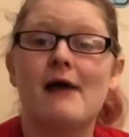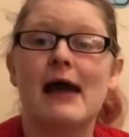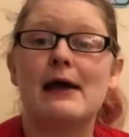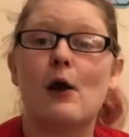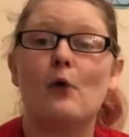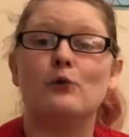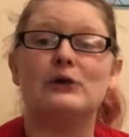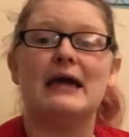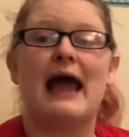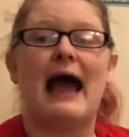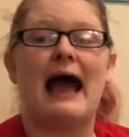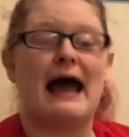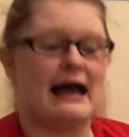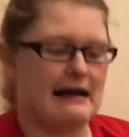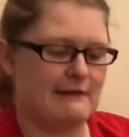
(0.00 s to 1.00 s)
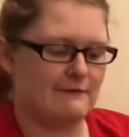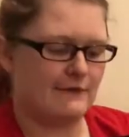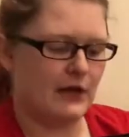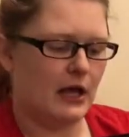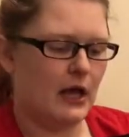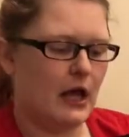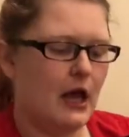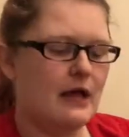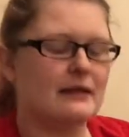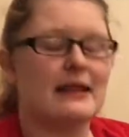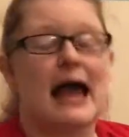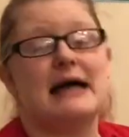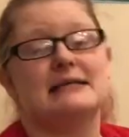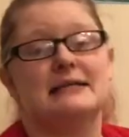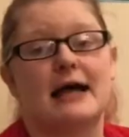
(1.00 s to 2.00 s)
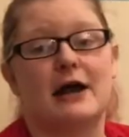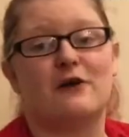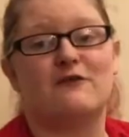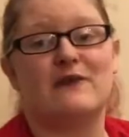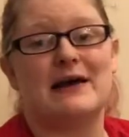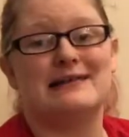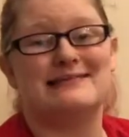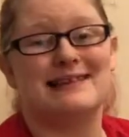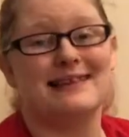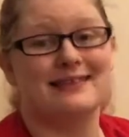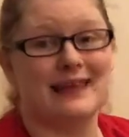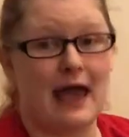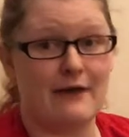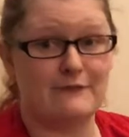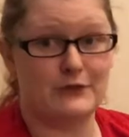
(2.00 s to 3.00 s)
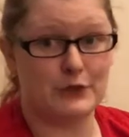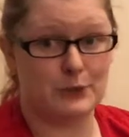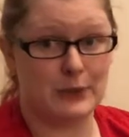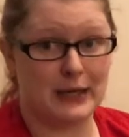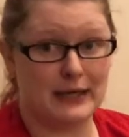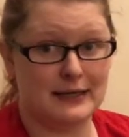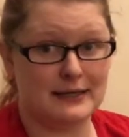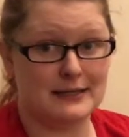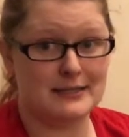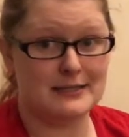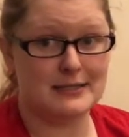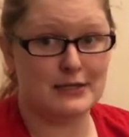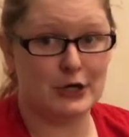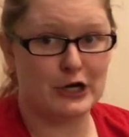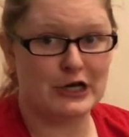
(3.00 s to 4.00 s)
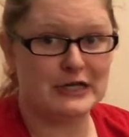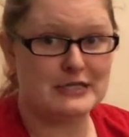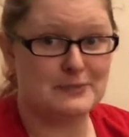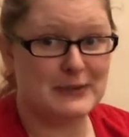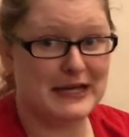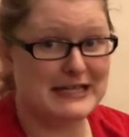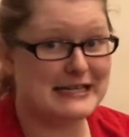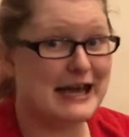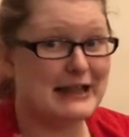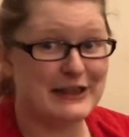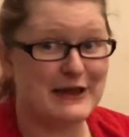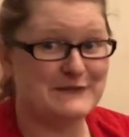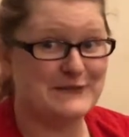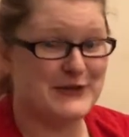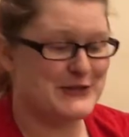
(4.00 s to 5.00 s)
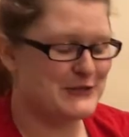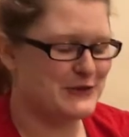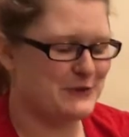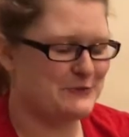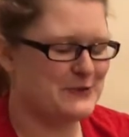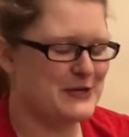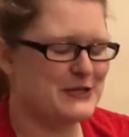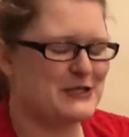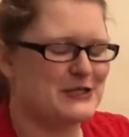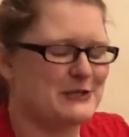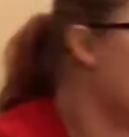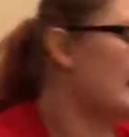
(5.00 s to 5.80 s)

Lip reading: I only have Last Sacrifice left to read in the series because I loved it so much.